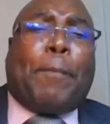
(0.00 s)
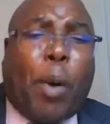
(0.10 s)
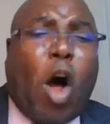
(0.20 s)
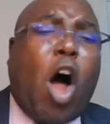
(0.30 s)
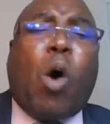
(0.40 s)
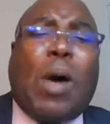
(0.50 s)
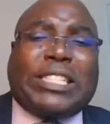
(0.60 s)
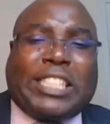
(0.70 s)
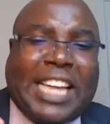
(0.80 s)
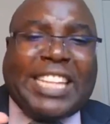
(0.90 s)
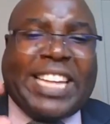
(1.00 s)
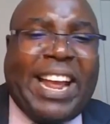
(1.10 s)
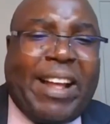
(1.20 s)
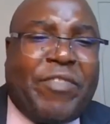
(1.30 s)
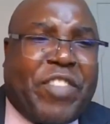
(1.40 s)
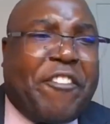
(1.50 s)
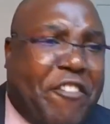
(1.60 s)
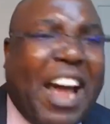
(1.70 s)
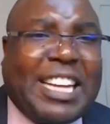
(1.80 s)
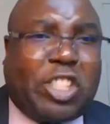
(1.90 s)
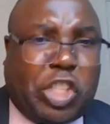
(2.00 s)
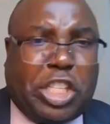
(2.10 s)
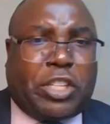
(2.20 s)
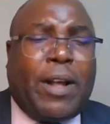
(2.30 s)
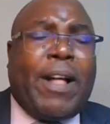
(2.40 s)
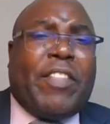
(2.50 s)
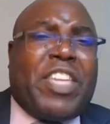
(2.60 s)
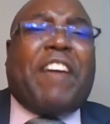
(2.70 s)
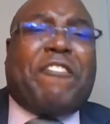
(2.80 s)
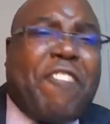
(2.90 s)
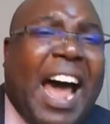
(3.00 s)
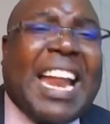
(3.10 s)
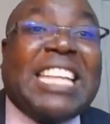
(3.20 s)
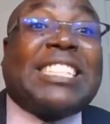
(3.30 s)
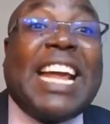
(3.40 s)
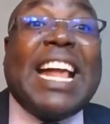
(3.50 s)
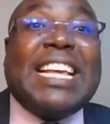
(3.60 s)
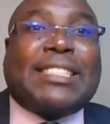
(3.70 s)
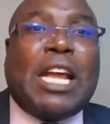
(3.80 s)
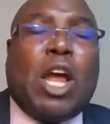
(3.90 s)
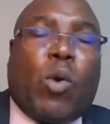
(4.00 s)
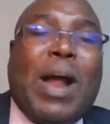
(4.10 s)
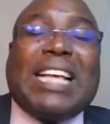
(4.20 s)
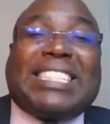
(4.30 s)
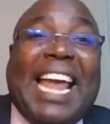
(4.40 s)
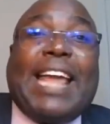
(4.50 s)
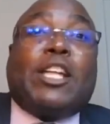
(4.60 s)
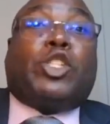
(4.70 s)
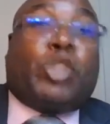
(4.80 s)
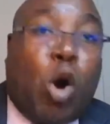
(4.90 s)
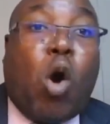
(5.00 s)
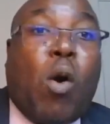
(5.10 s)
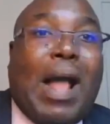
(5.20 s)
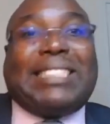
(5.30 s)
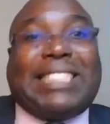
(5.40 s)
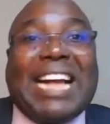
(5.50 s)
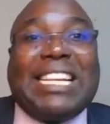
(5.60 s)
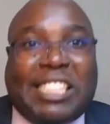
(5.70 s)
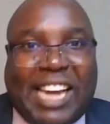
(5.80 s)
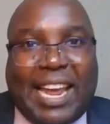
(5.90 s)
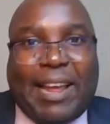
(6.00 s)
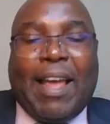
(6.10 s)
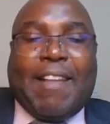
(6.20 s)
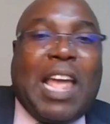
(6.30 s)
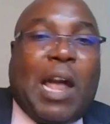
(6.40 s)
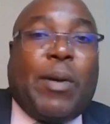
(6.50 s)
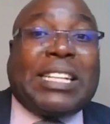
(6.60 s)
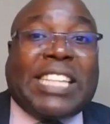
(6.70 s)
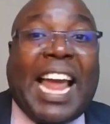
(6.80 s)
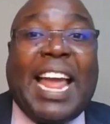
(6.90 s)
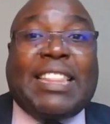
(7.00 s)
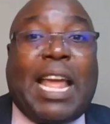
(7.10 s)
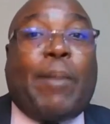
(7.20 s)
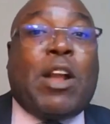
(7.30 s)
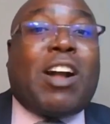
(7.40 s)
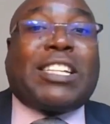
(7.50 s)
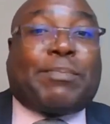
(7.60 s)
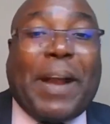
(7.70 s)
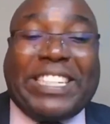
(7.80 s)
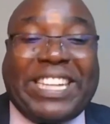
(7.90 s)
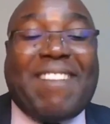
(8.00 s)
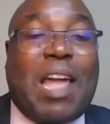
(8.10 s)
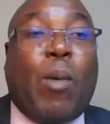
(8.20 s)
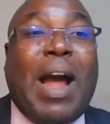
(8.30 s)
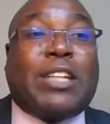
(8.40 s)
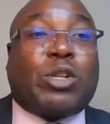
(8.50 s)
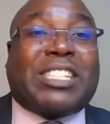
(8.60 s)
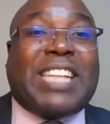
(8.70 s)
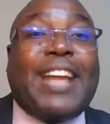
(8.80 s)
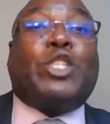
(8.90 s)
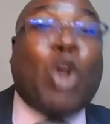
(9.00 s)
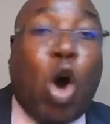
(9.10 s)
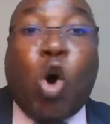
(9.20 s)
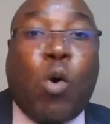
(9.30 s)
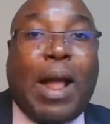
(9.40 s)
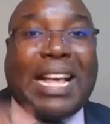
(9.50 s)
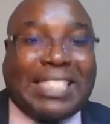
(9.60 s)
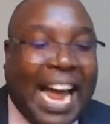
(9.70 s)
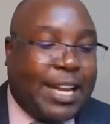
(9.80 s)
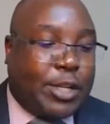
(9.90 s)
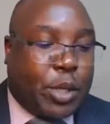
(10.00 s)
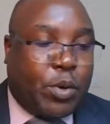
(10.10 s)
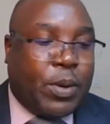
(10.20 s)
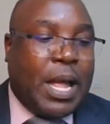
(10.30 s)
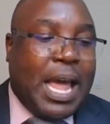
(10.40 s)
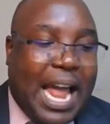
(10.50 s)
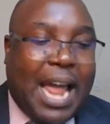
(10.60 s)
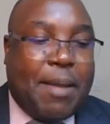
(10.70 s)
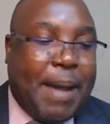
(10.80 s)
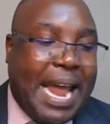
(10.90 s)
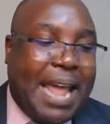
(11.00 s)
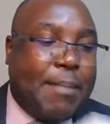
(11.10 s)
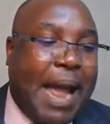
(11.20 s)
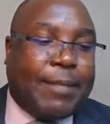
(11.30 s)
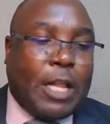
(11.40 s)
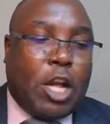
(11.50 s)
Paul was teaching the Pharisees. The Pharisees were saying, Do as I say. They were saying, they were not preaching. They wanted to say, Do as I do. Amen, amen.